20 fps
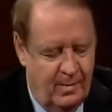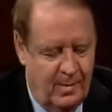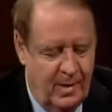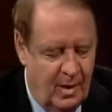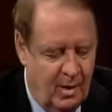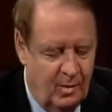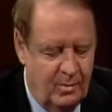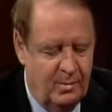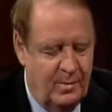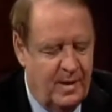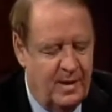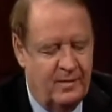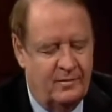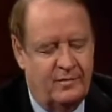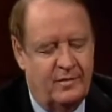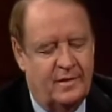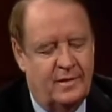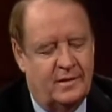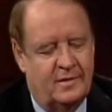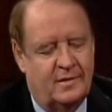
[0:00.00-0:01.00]
health
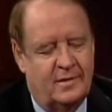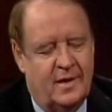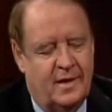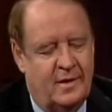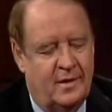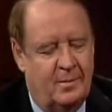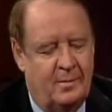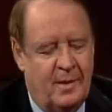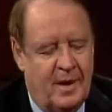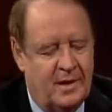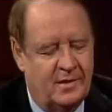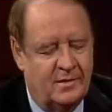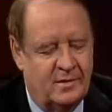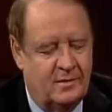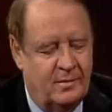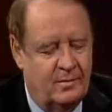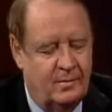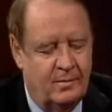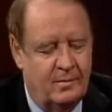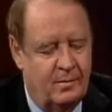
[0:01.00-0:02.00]
benefits and the
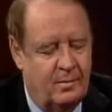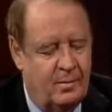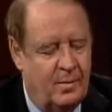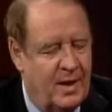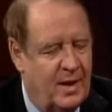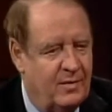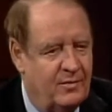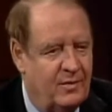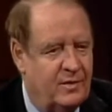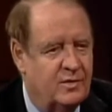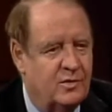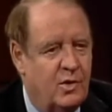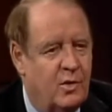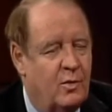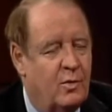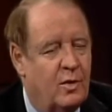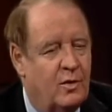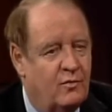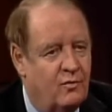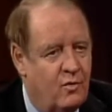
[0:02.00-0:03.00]
pension benefits
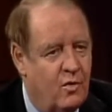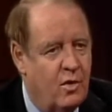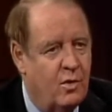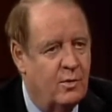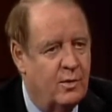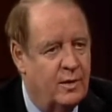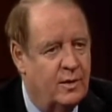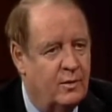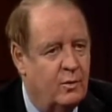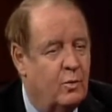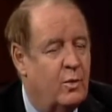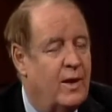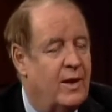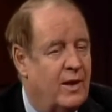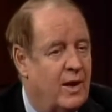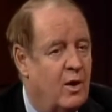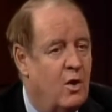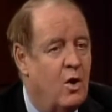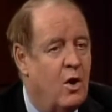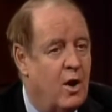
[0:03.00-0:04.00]
going forward the way
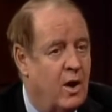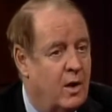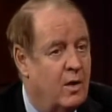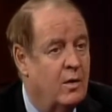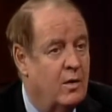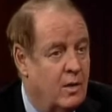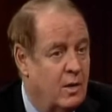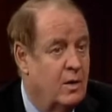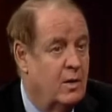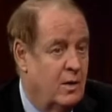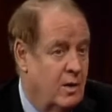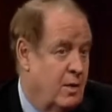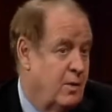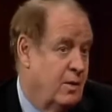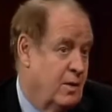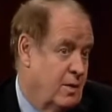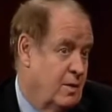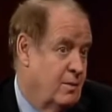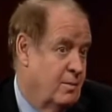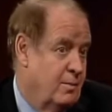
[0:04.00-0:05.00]
they are
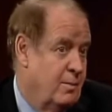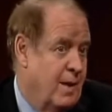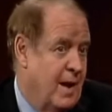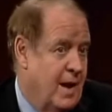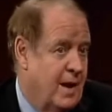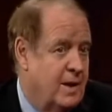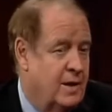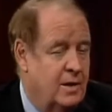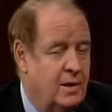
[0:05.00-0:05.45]
back